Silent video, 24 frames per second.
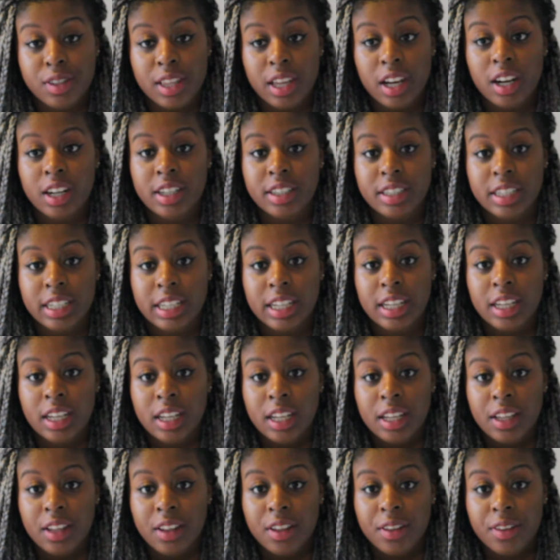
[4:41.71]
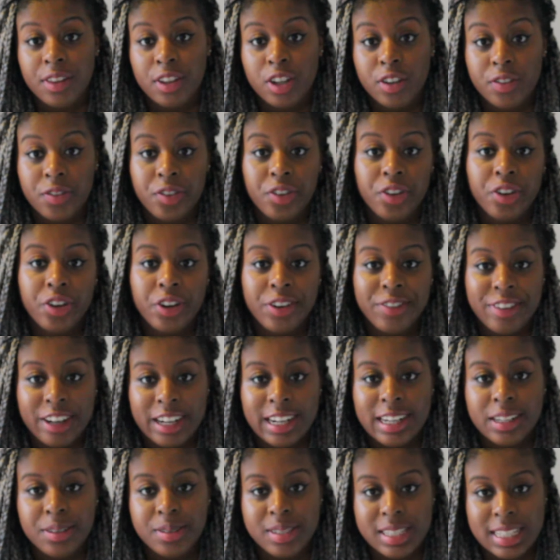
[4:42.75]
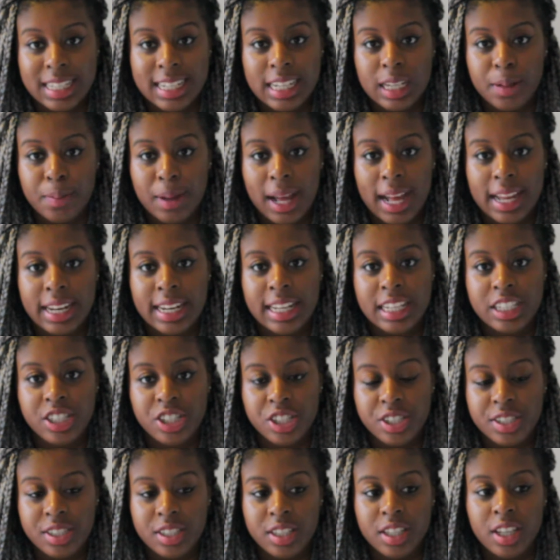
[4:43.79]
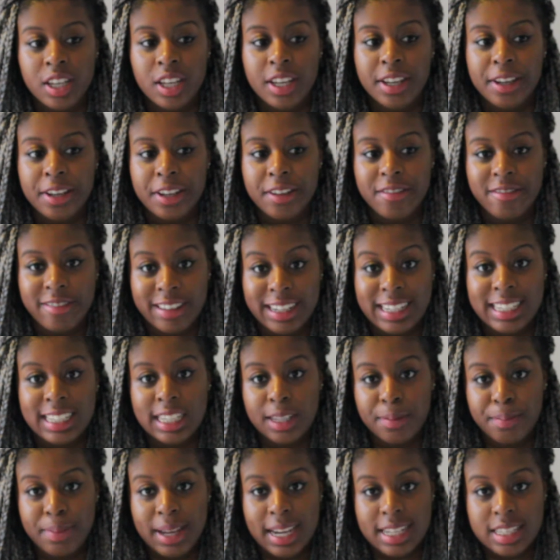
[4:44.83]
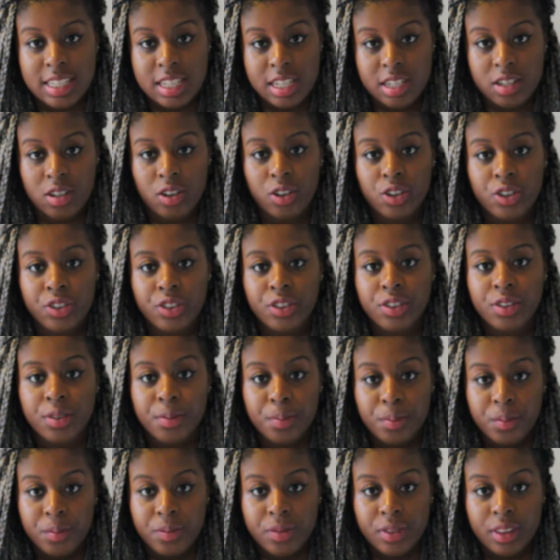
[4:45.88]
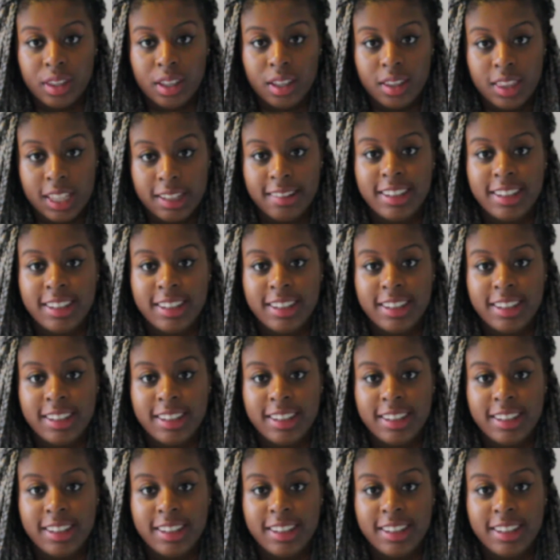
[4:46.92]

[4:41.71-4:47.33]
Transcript: They often got very little sleep, and it just really impacted on their